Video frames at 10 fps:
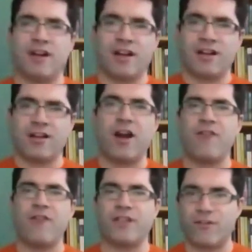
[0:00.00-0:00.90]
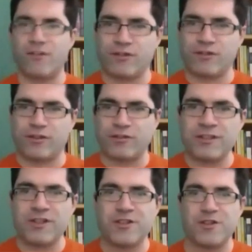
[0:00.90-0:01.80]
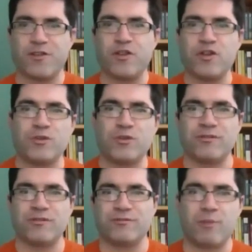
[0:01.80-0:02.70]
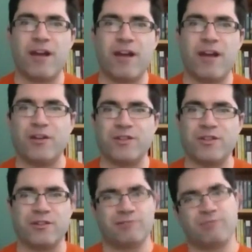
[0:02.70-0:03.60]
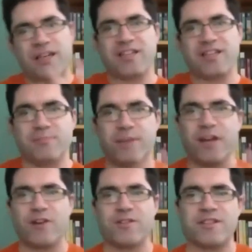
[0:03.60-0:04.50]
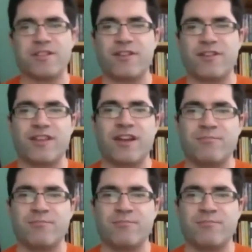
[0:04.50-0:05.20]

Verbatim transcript: cacophony of different sort of unusual reminders, you know, monkeys and bears and stuff like that.